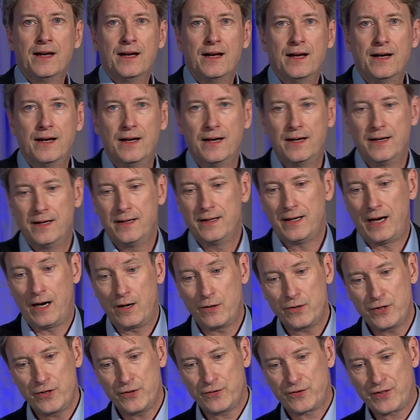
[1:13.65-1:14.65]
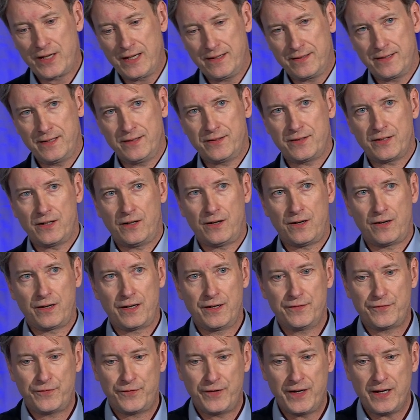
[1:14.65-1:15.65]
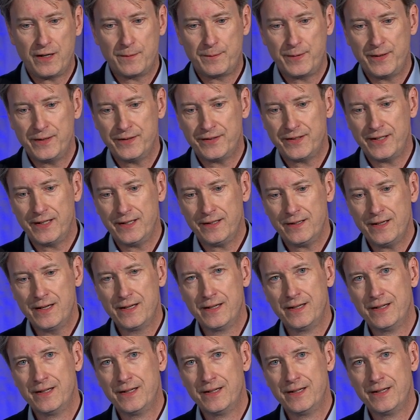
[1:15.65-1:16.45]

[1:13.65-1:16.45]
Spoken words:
Our use case is RF fingerprinting,